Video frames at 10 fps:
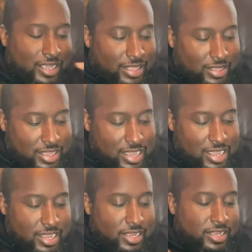And
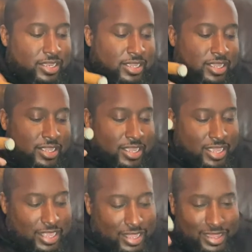then
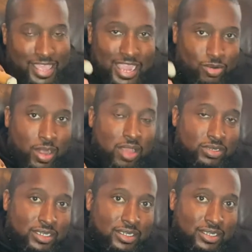that
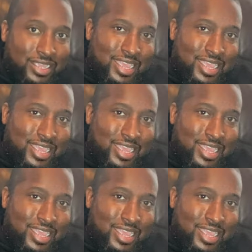grounding,